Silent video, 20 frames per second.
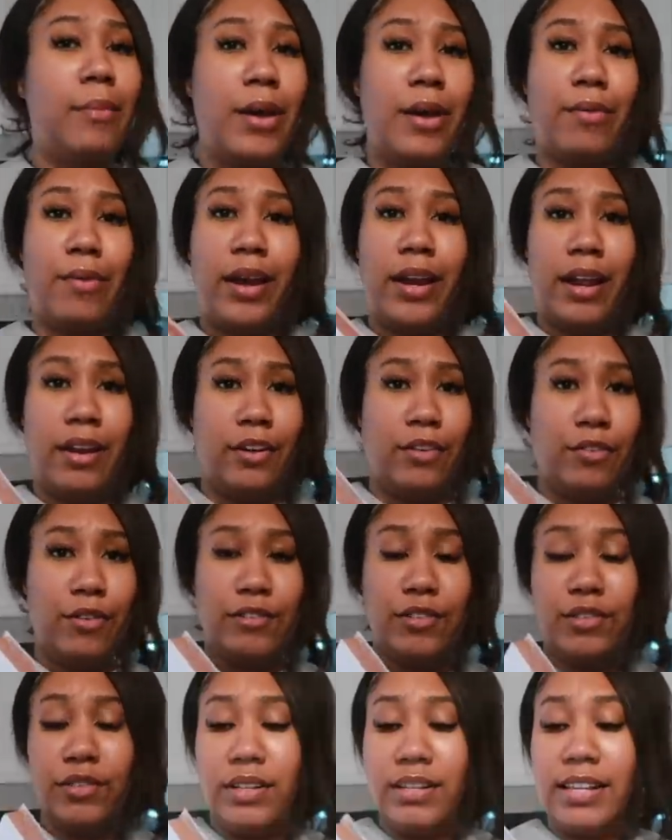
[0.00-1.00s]
may write out a
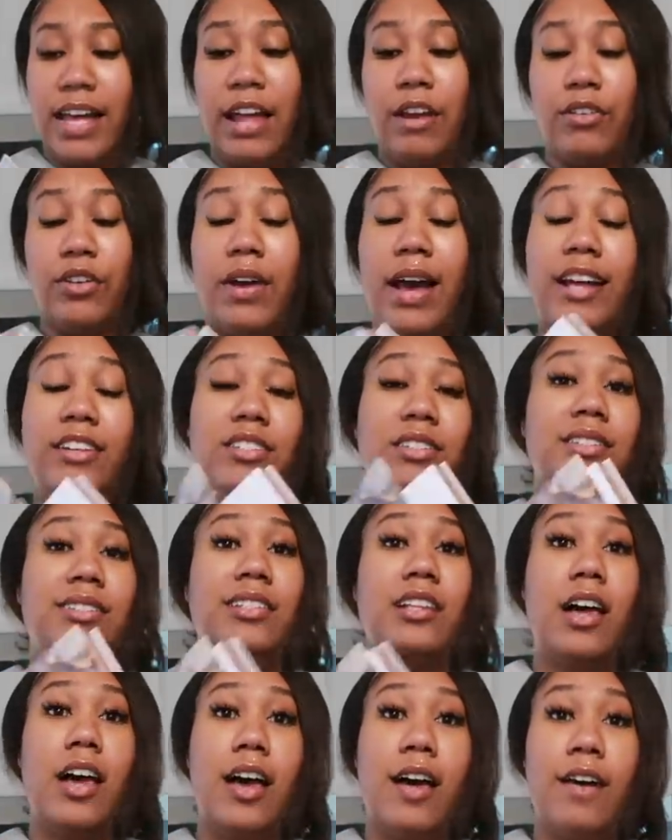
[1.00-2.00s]
grocery list. I don't know. I just
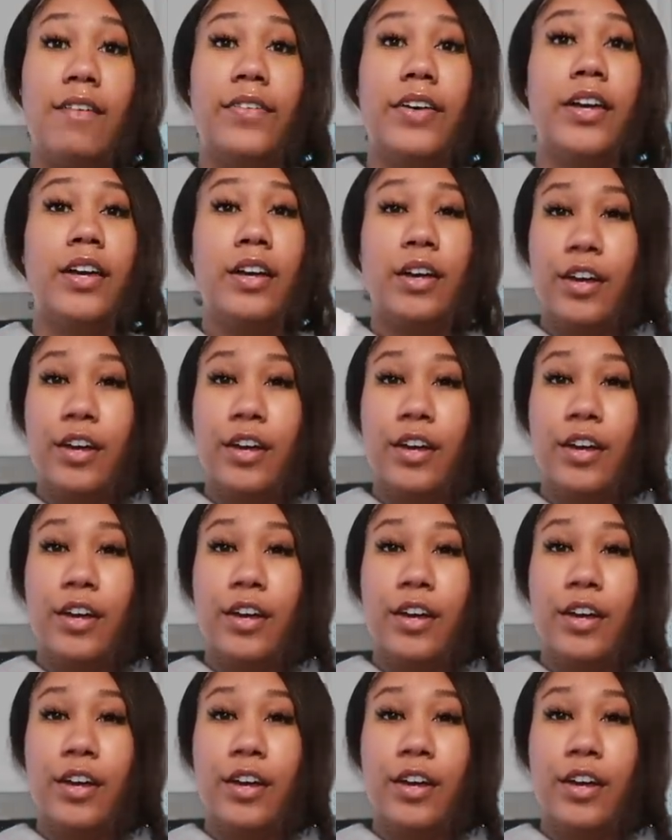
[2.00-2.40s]
love